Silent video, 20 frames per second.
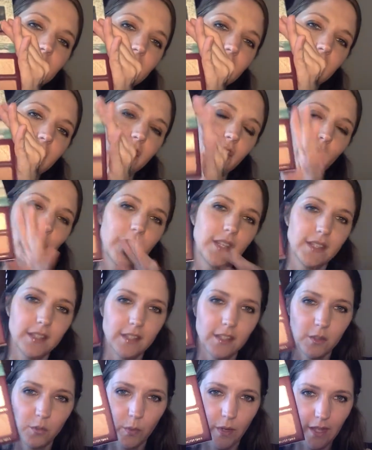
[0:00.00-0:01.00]
So this
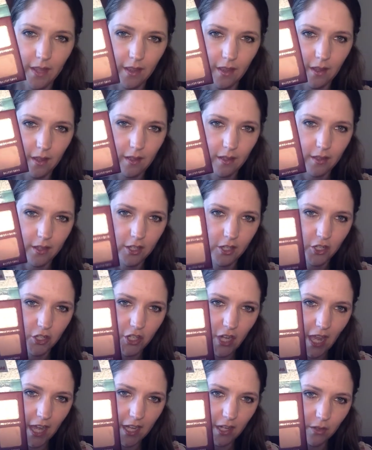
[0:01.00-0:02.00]
is what the
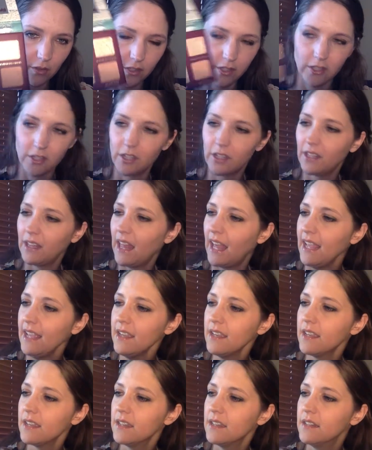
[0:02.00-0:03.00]
shadows look
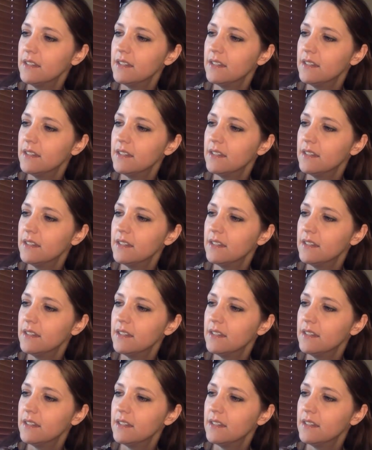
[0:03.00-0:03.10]
like.